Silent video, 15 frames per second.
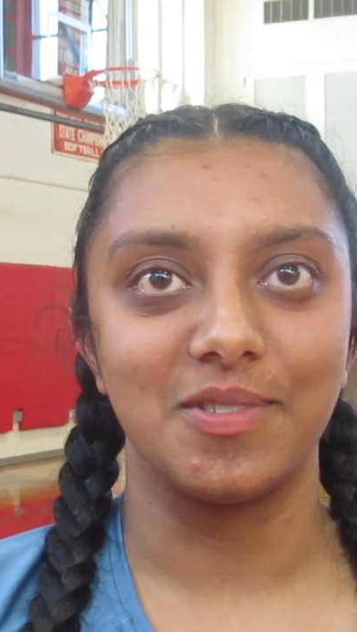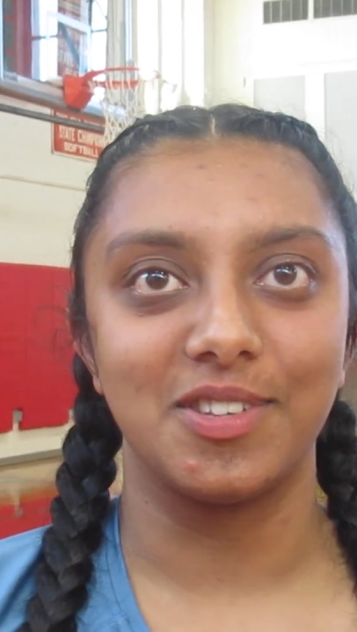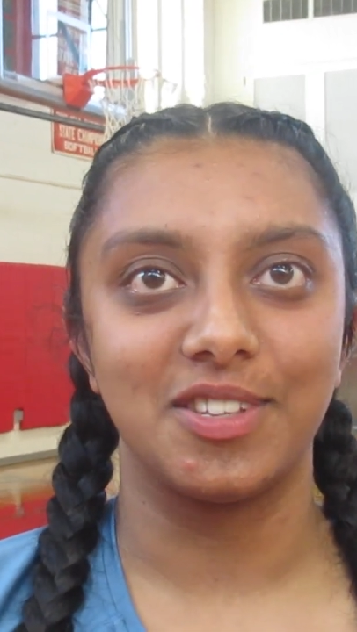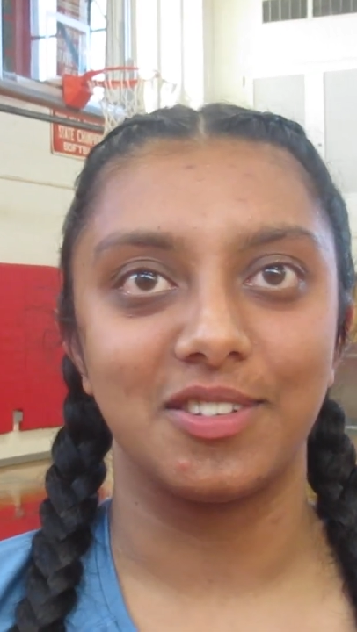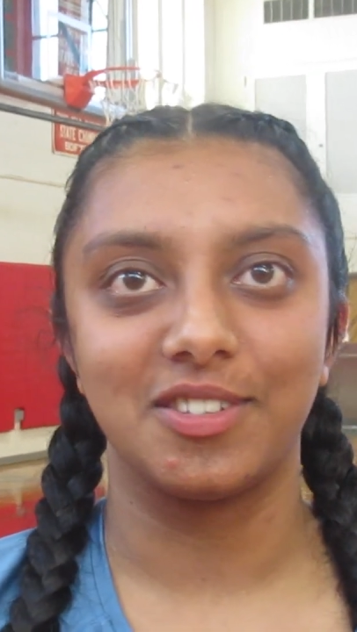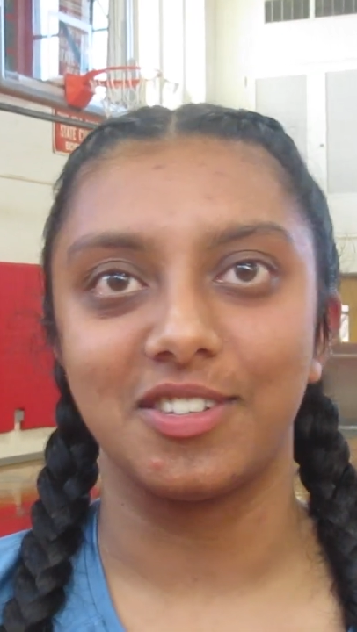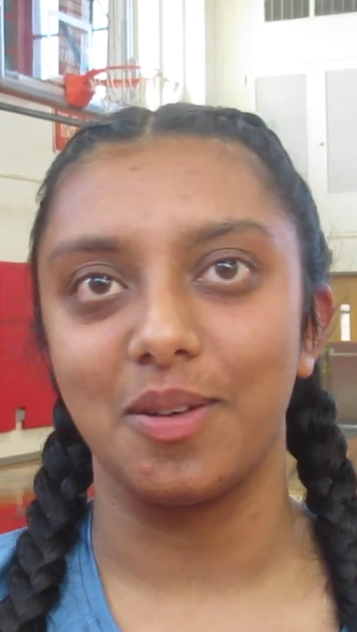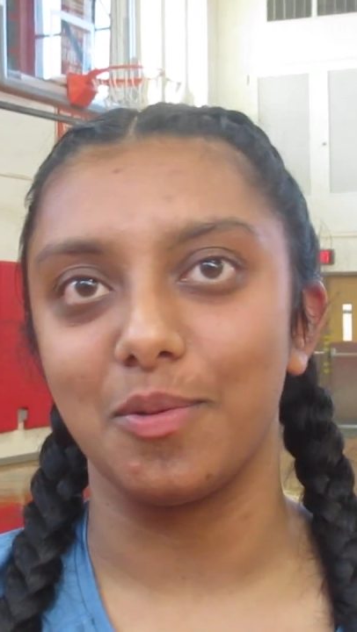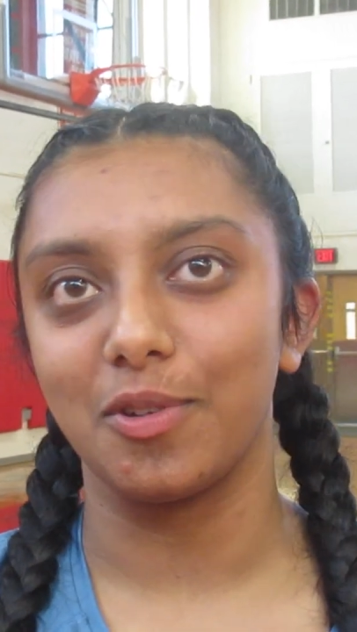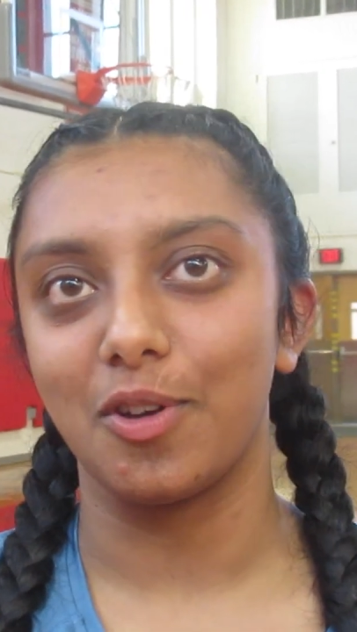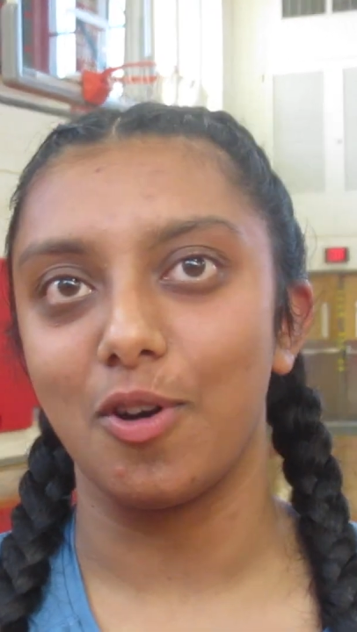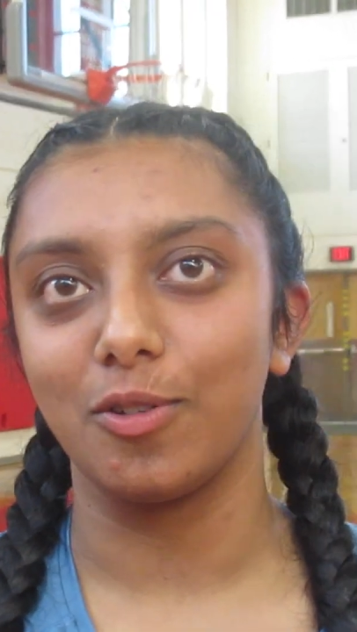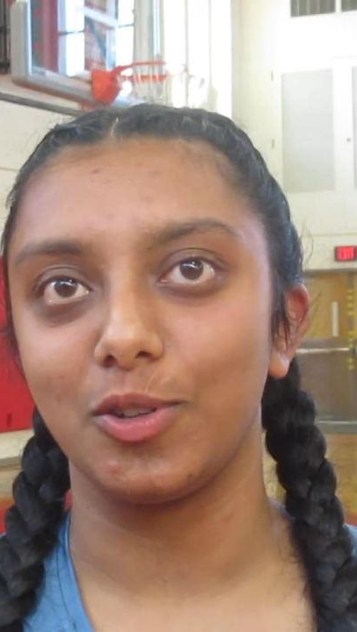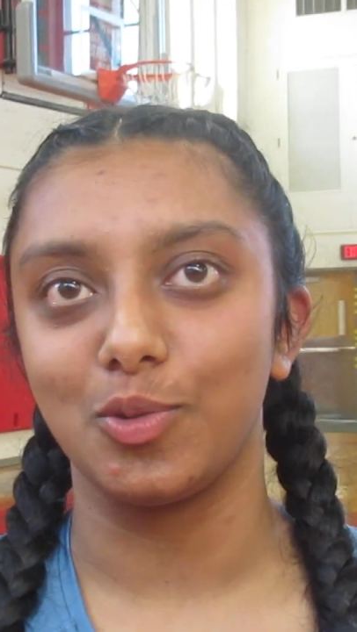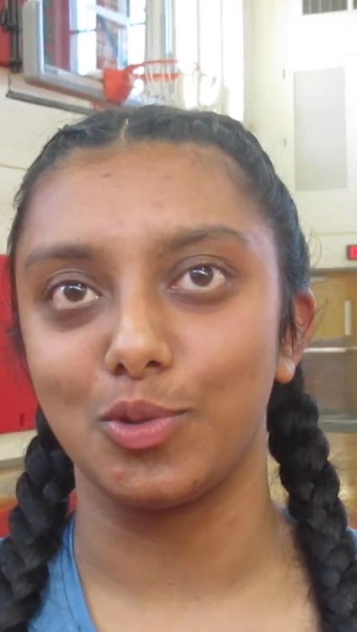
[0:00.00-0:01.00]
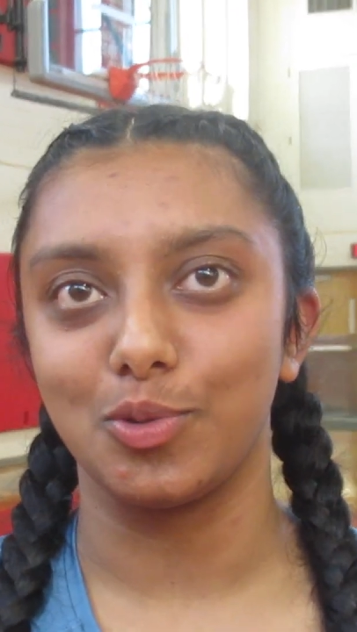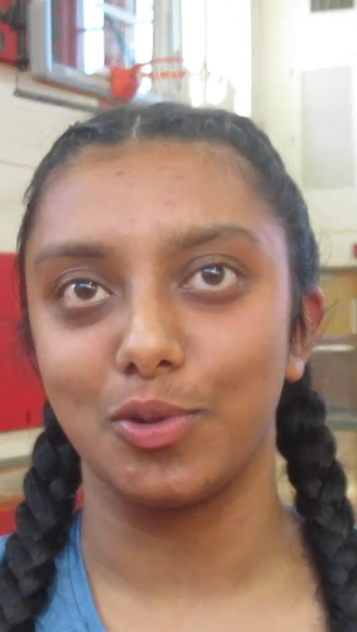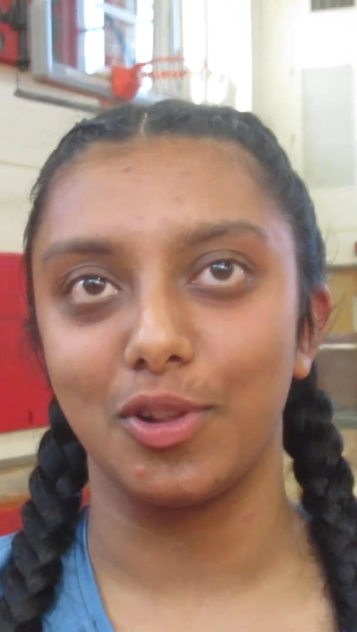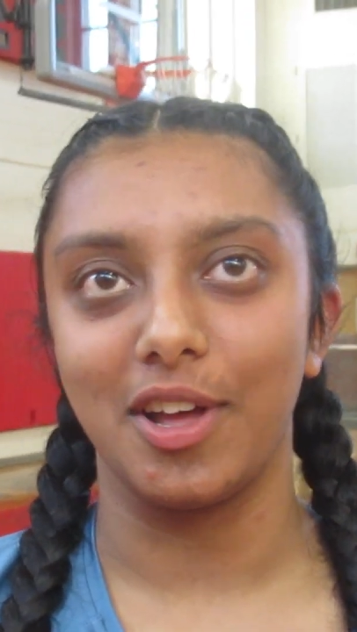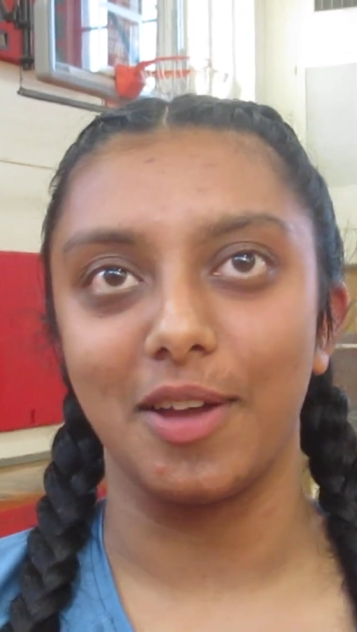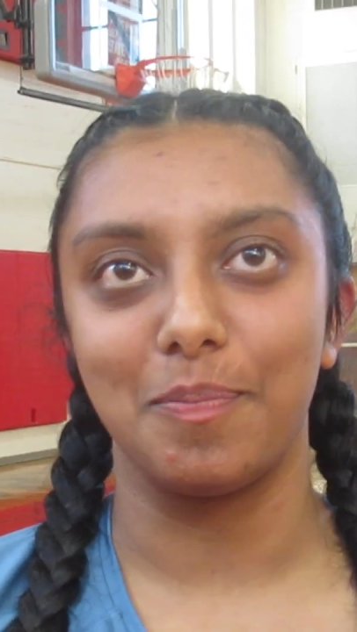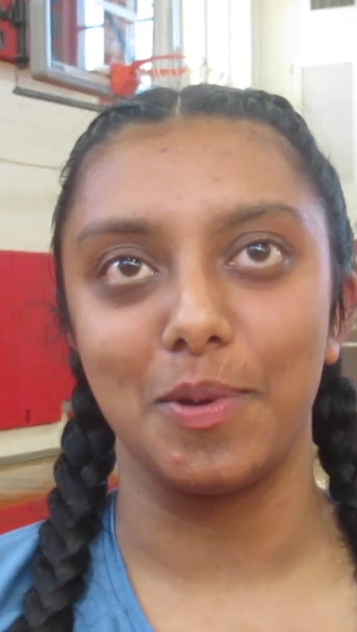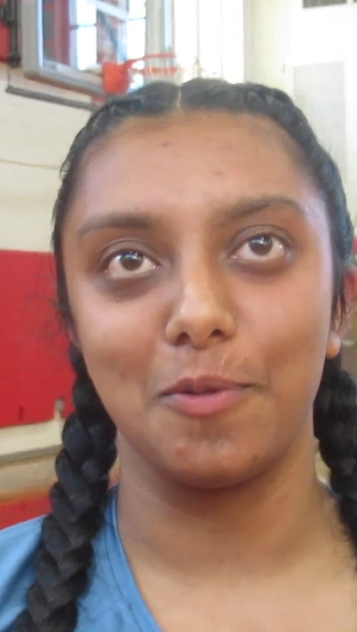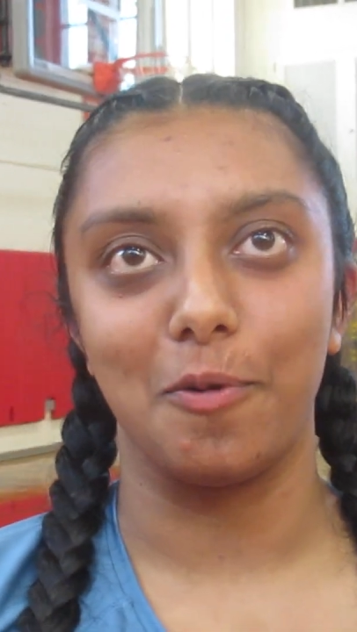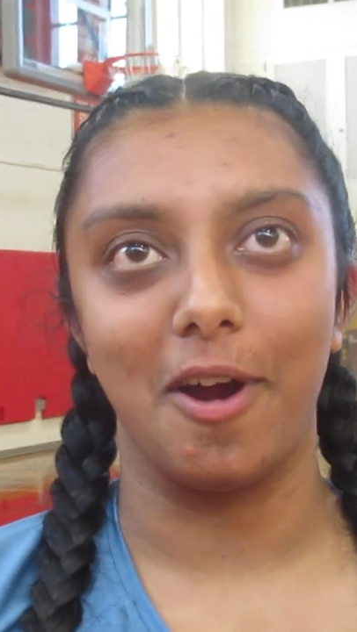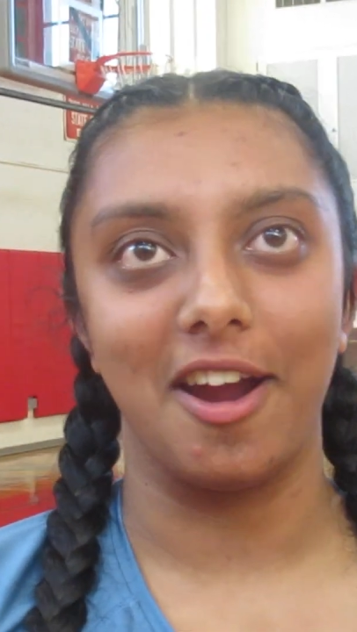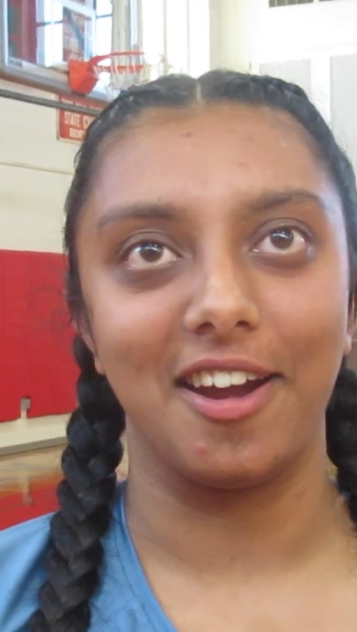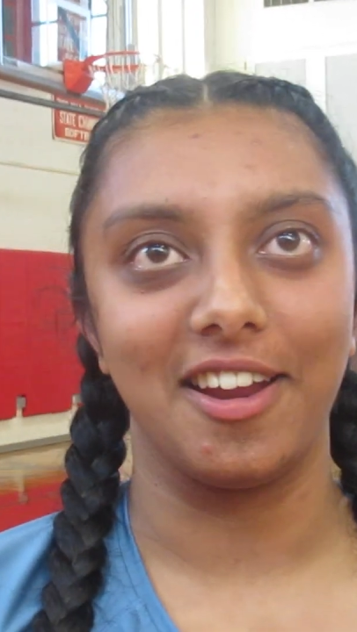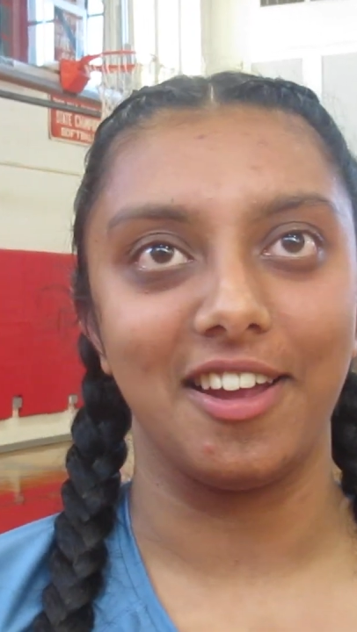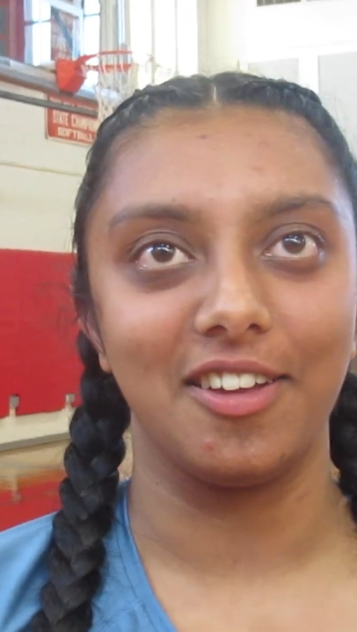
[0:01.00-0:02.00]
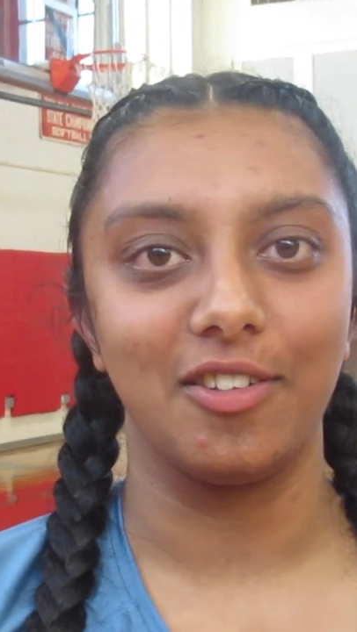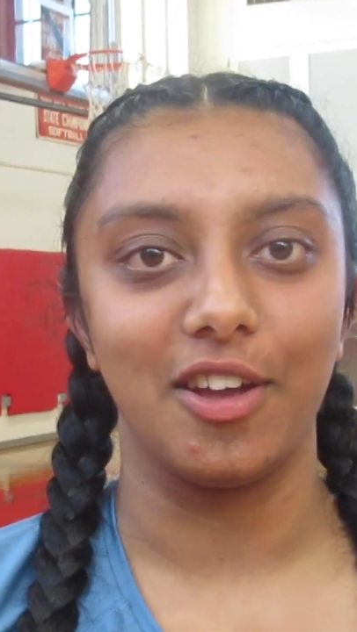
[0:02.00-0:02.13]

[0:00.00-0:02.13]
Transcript: some of the coaches were like, be ready,